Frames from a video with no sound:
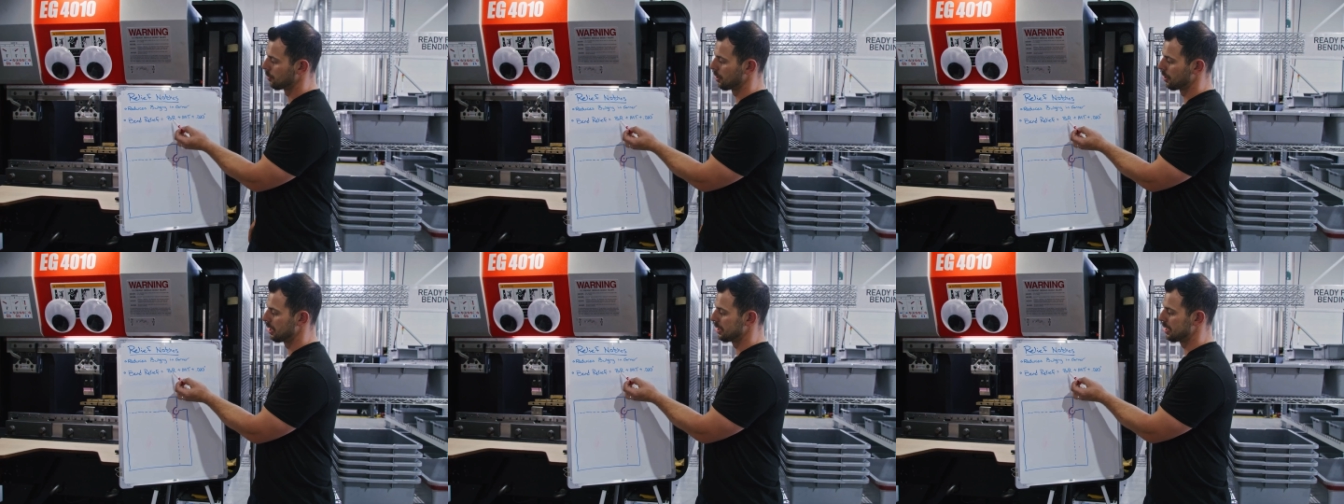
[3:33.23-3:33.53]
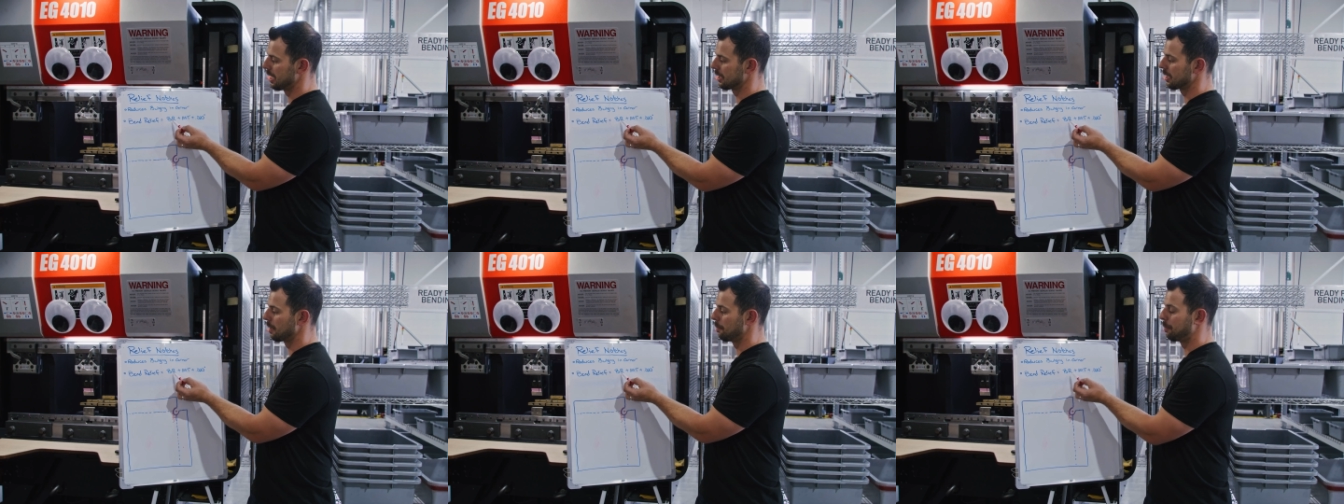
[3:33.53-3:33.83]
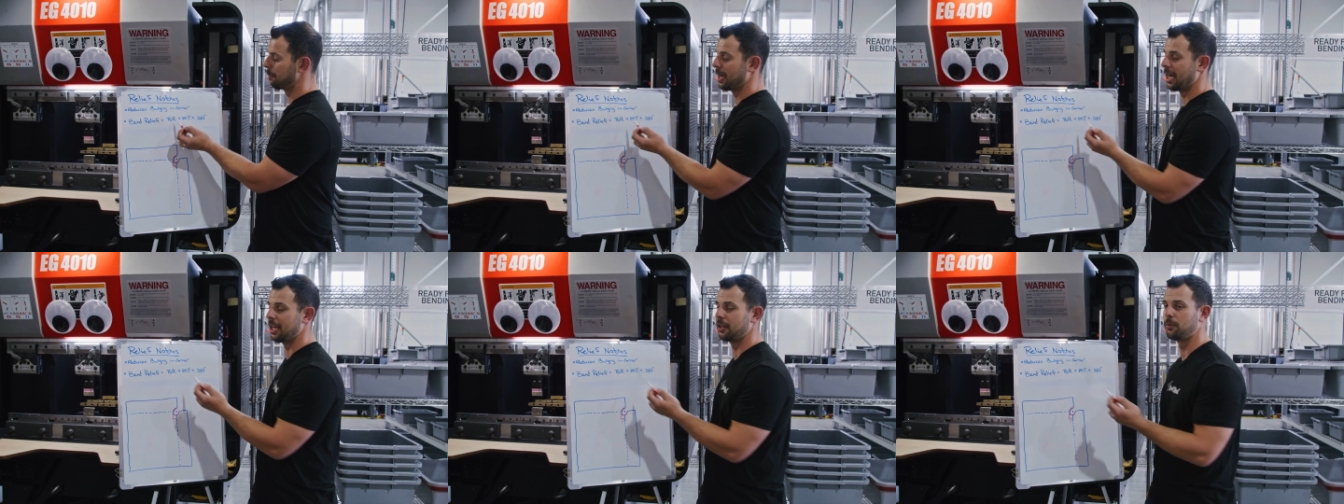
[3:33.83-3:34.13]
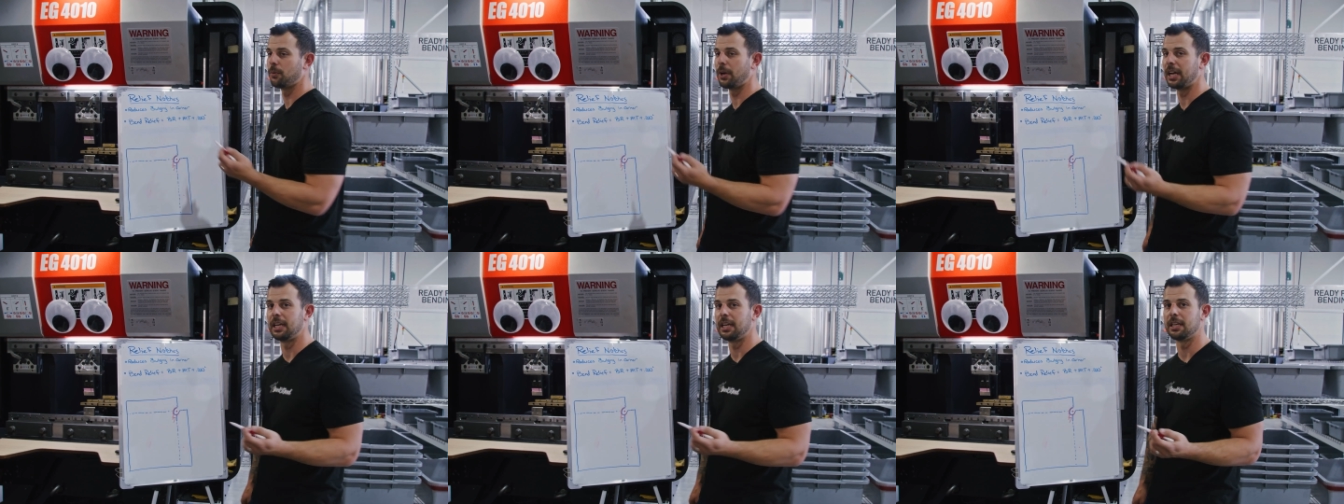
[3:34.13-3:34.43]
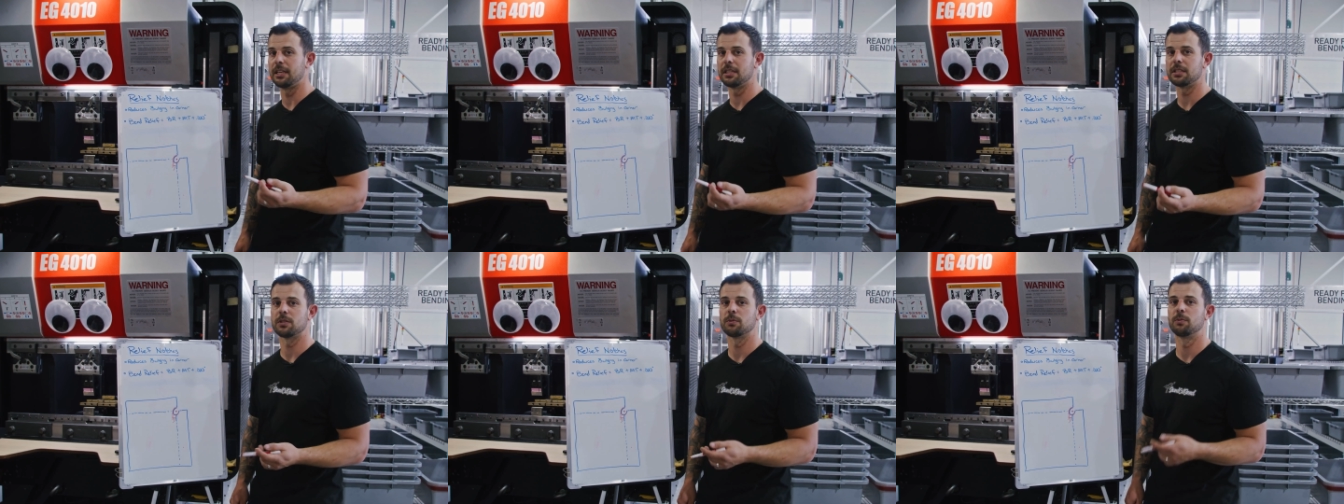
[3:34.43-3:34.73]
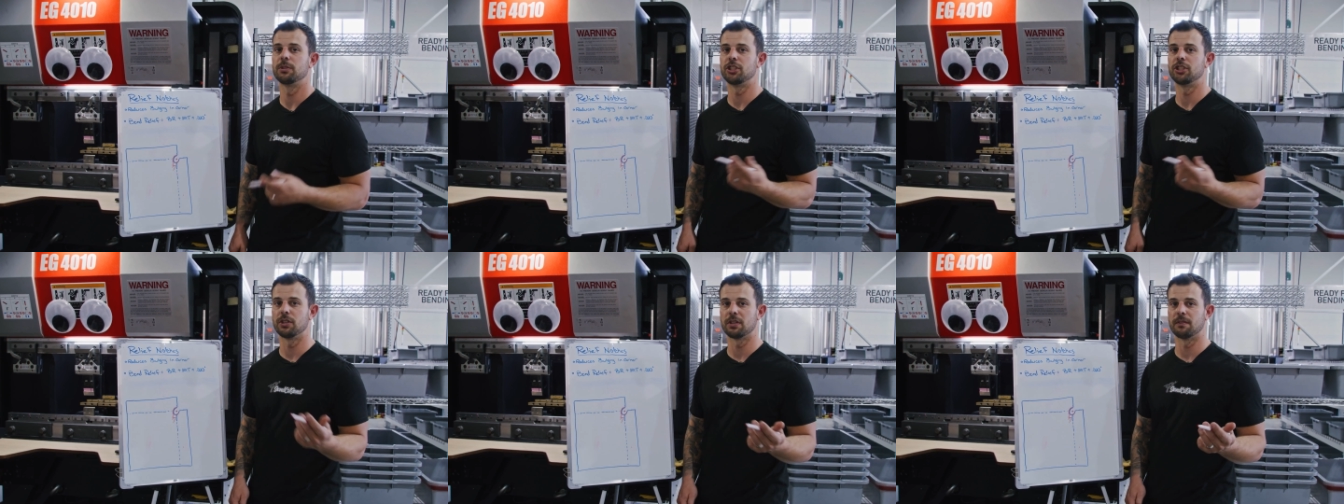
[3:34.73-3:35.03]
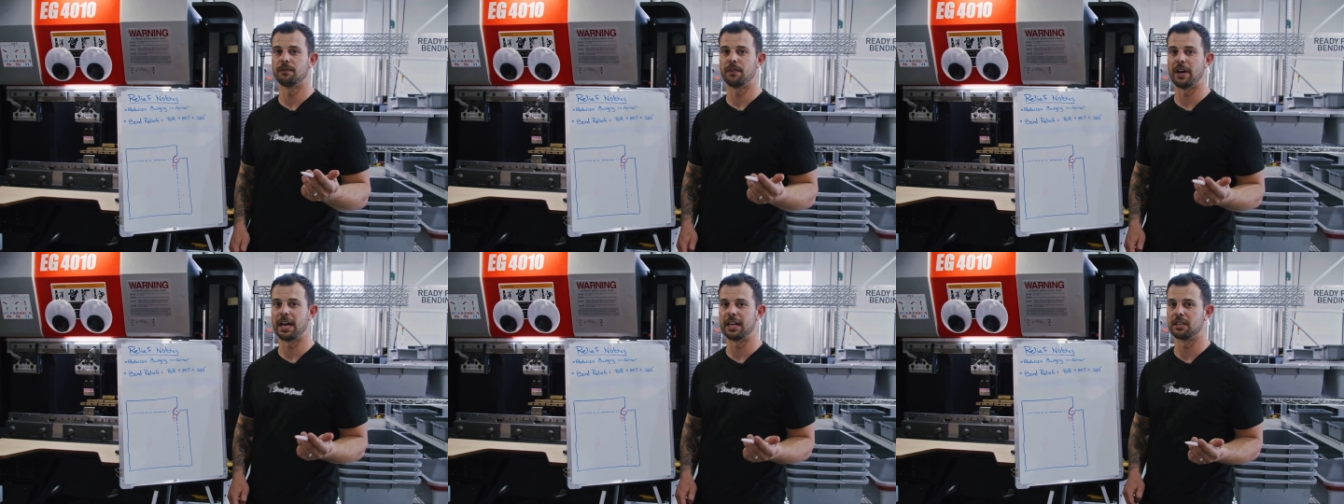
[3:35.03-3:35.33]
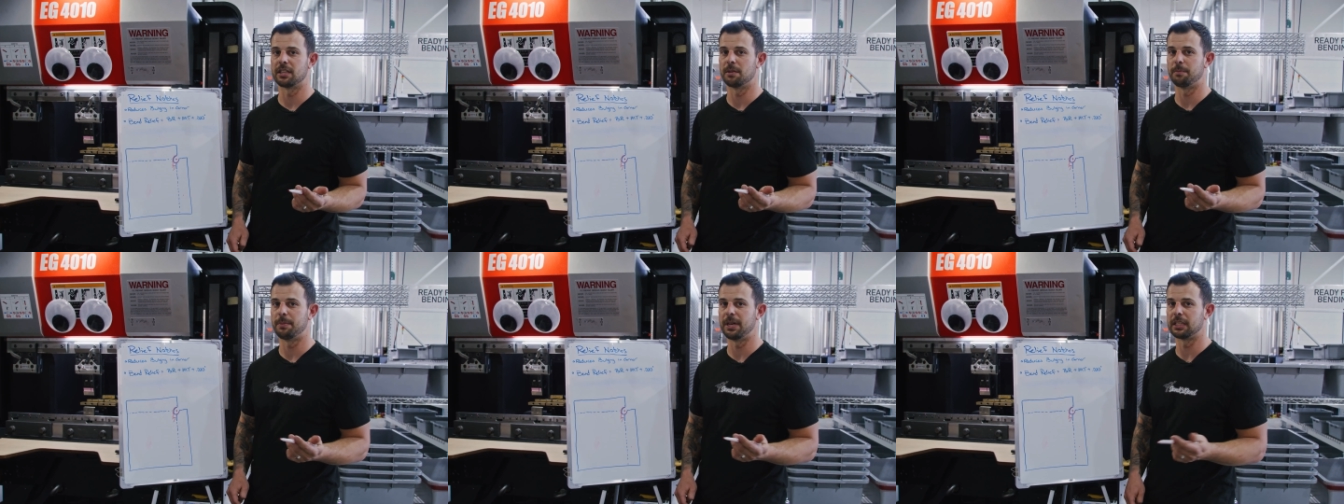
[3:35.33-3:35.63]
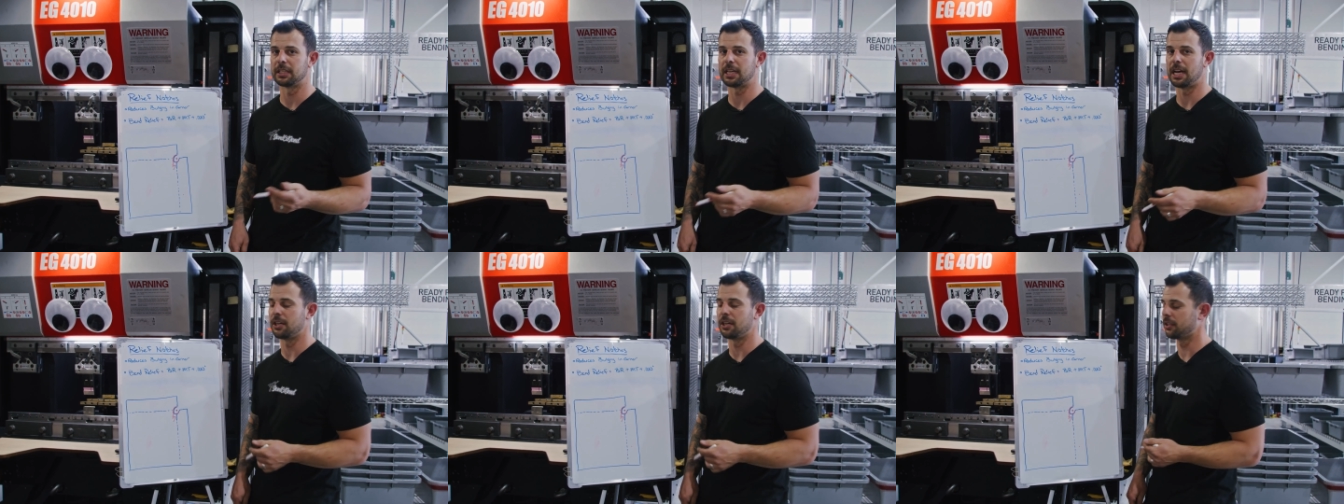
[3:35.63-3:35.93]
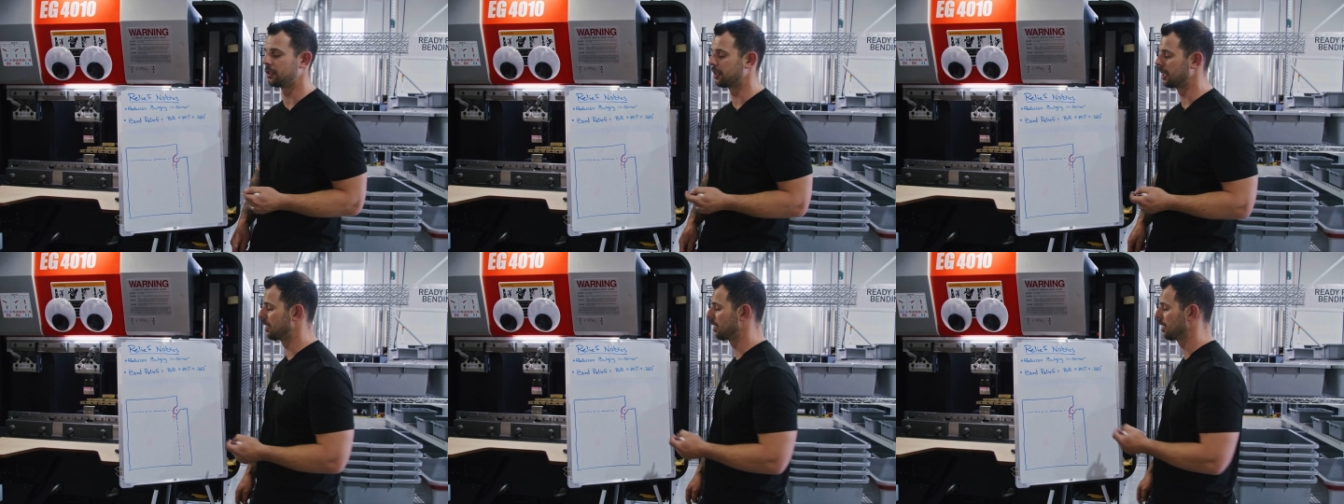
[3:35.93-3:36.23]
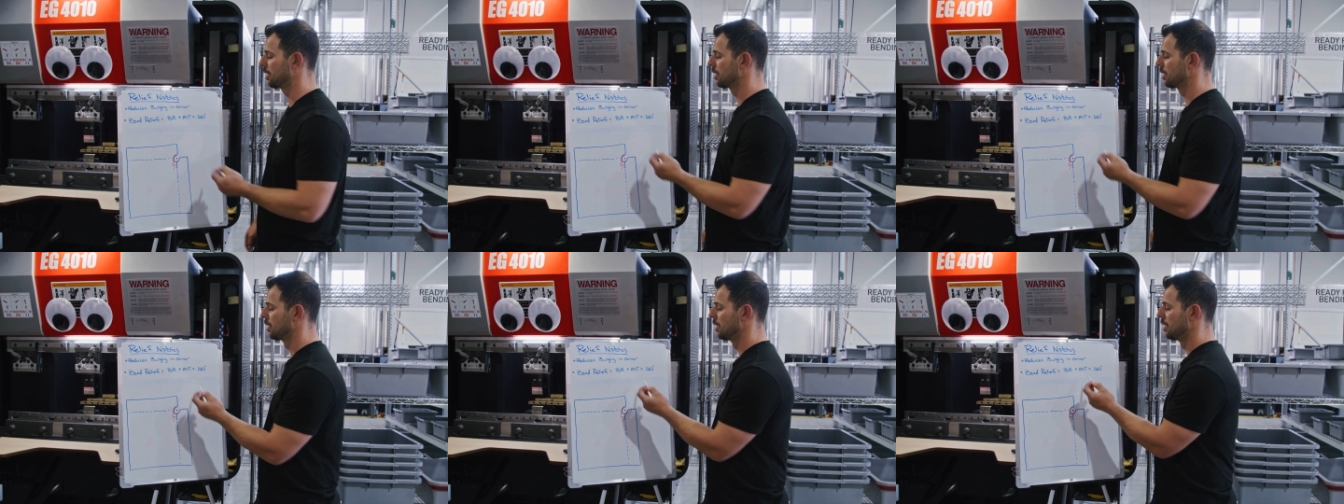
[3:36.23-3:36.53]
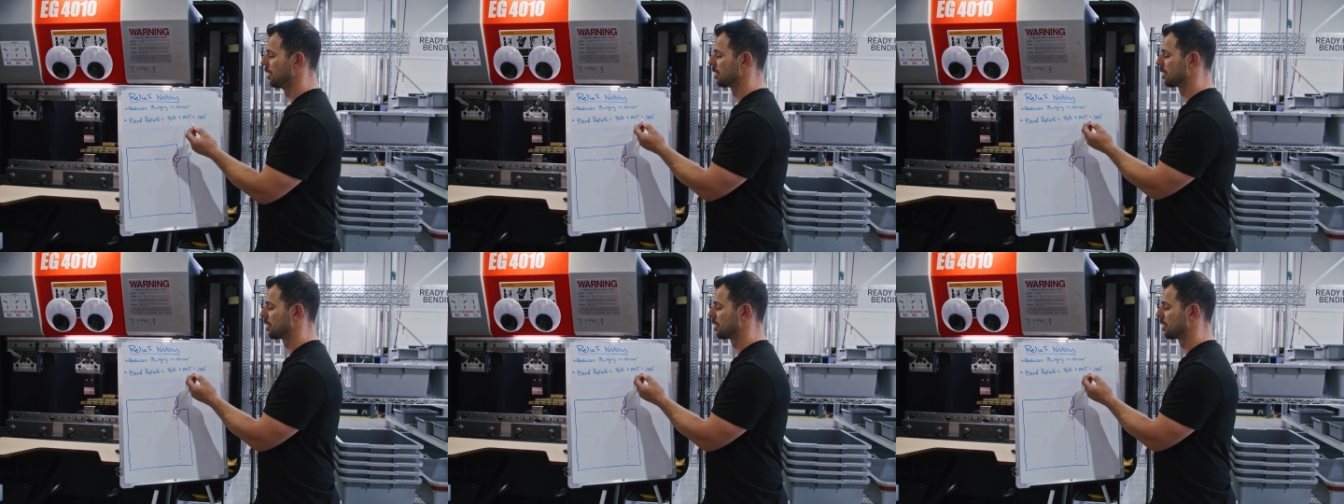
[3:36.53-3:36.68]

We're gonna take the bend radius, which you can find on the bend calculator,